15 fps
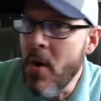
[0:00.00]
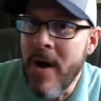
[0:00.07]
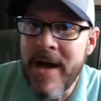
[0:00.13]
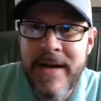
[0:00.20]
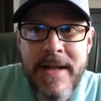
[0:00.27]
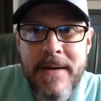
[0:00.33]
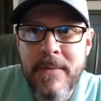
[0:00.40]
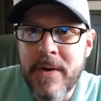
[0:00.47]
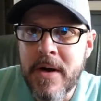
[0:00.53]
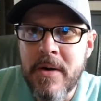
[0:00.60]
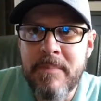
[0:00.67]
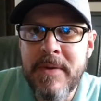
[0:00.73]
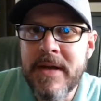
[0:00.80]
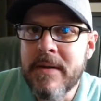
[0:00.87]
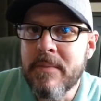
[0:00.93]
idea when I'll
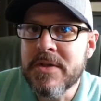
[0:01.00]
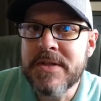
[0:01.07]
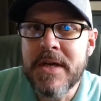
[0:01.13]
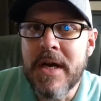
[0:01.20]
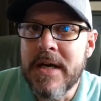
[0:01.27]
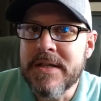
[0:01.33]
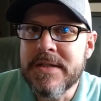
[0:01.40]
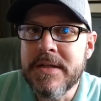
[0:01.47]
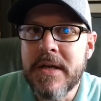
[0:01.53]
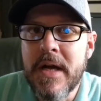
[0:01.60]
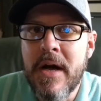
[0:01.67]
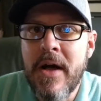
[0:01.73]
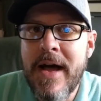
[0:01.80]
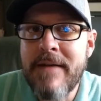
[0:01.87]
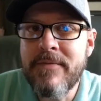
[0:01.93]
be in Wisconsin.
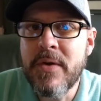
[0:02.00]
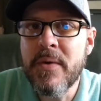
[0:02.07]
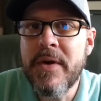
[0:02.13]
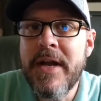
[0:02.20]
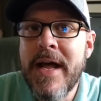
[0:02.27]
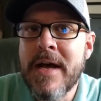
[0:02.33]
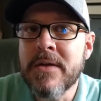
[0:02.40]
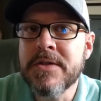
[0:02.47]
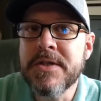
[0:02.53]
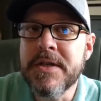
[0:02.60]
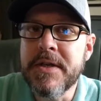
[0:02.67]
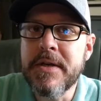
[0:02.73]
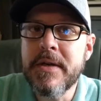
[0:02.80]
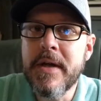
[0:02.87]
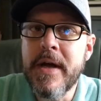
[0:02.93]
I'll have to announce
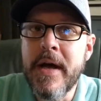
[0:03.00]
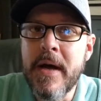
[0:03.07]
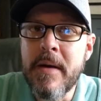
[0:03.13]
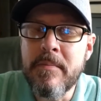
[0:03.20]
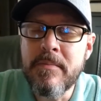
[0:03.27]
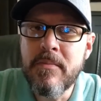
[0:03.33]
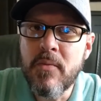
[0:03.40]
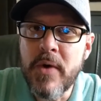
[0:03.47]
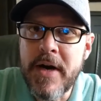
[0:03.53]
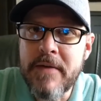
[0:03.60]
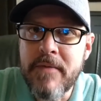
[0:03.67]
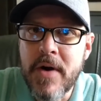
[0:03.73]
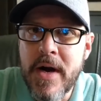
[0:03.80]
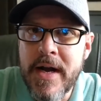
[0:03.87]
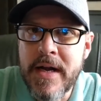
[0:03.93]
it
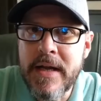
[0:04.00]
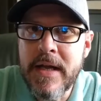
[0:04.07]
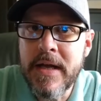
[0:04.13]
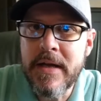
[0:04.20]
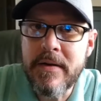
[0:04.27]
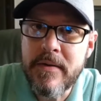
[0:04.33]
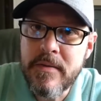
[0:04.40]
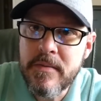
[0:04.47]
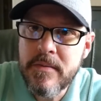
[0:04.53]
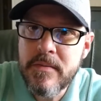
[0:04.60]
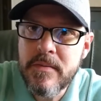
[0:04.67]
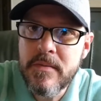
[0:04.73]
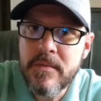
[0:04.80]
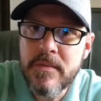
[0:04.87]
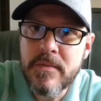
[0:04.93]
whenever I get
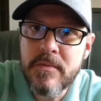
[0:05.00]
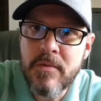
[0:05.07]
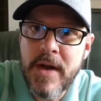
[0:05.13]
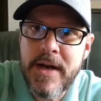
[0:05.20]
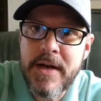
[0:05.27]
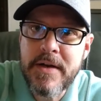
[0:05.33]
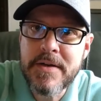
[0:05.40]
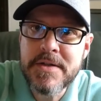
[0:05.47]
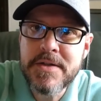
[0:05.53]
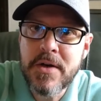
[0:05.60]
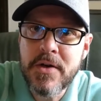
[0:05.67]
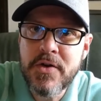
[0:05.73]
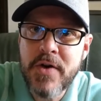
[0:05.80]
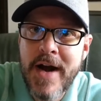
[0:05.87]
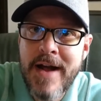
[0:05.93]
ready to
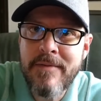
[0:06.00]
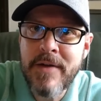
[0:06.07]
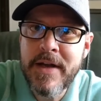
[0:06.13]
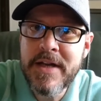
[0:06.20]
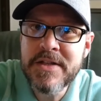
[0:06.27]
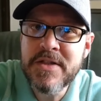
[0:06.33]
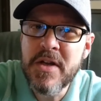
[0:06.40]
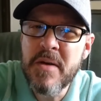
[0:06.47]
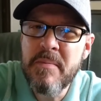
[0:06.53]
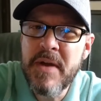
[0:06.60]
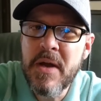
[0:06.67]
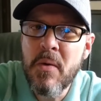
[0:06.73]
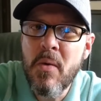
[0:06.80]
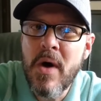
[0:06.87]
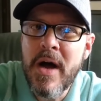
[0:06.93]
start traveling. It's going to be
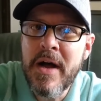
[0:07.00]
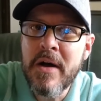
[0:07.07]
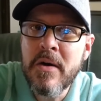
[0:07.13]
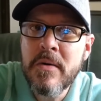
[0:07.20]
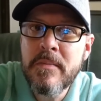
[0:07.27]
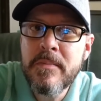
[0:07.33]
a while.